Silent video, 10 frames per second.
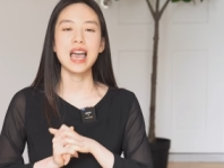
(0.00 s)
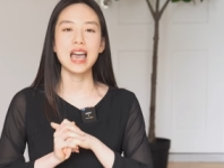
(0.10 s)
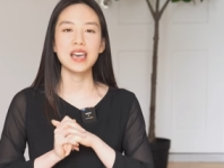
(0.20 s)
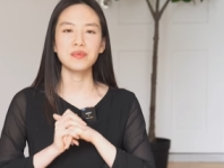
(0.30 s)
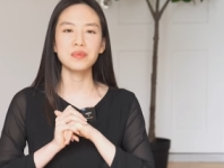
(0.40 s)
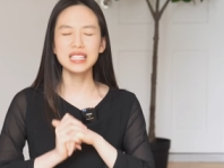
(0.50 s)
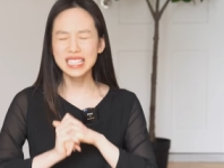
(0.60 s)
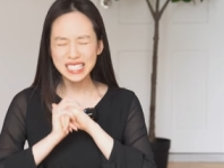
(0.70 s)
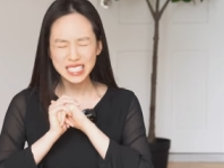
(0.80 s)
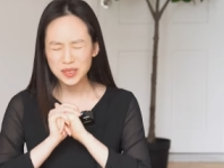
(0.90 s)
And
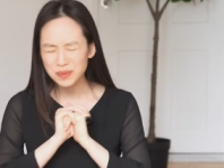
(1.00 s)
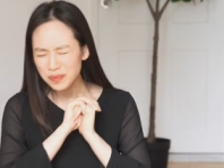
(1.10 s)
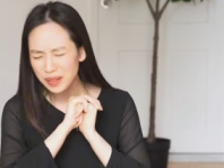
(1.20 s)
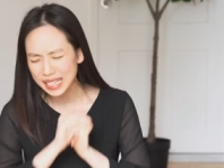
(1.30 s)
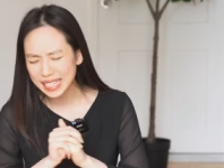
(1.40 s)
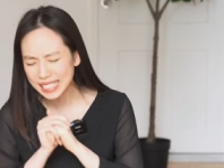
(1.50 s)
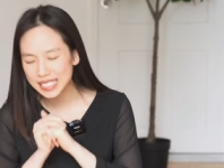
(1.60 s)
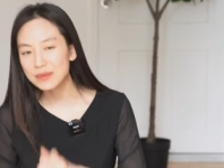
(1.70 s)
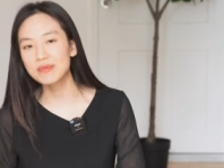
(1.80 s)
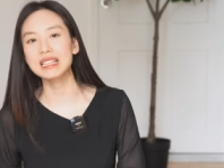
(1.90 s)
please,
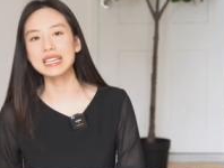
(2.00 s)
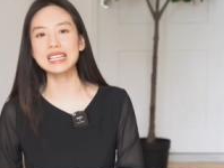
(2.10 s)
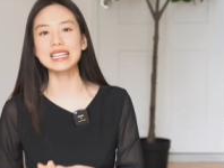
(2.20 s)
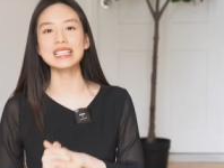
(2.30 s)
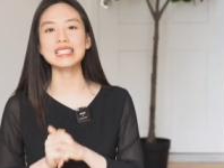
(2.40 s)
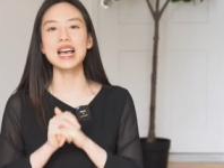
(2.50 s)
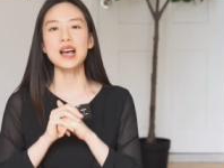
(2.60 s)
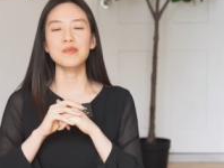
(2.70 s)
please, please,